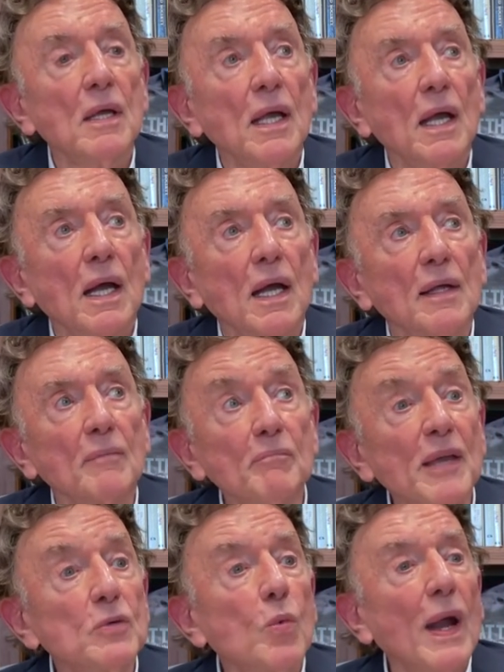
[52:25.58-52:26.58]
uh,
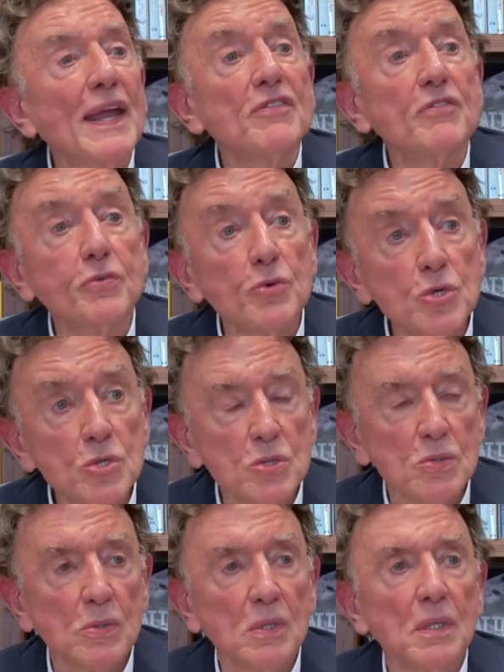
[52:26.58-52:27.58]
midway
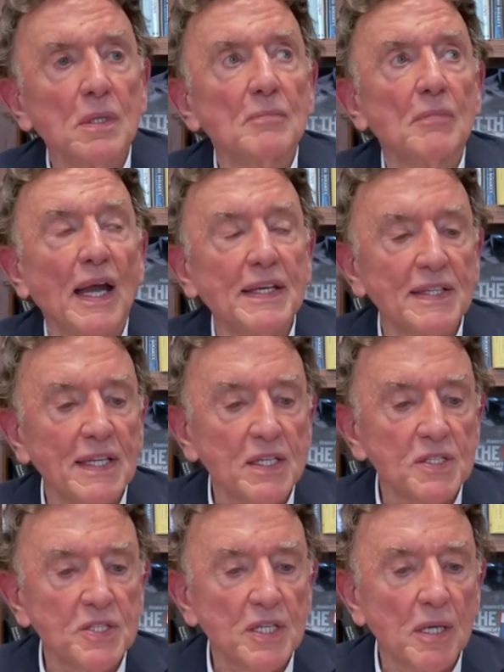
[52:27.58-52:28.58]
through my
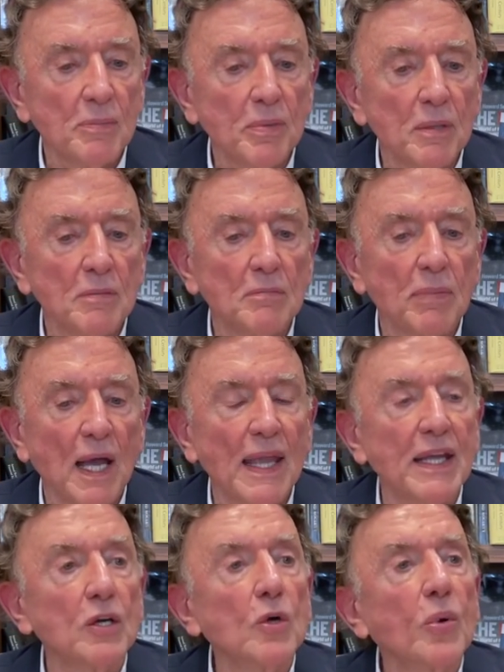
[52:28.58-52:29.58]
deanship by
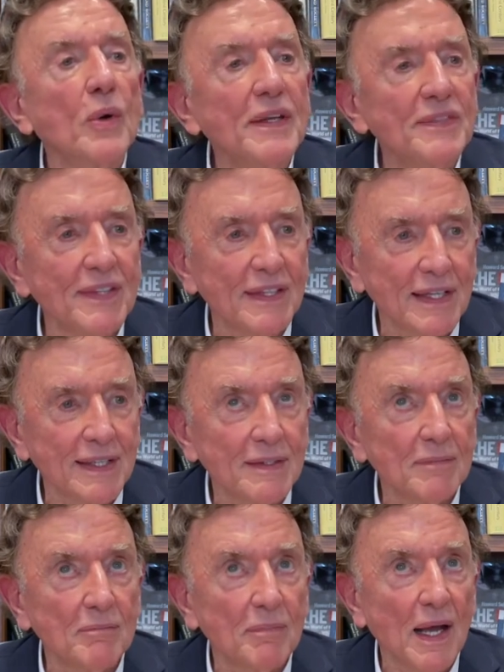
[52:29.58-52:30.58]
increasing
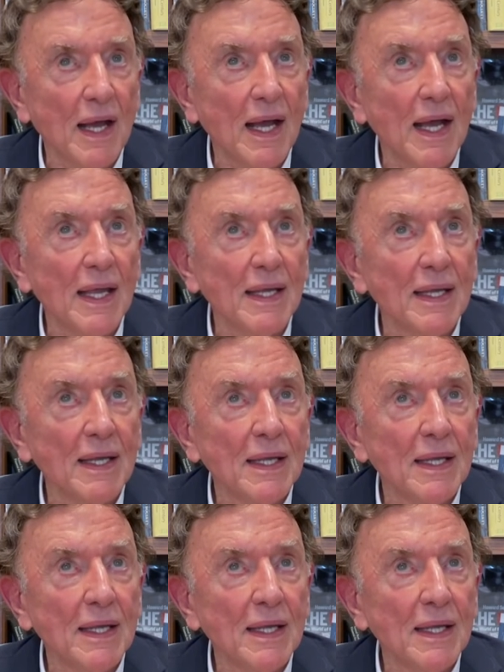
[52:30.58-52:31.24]
it by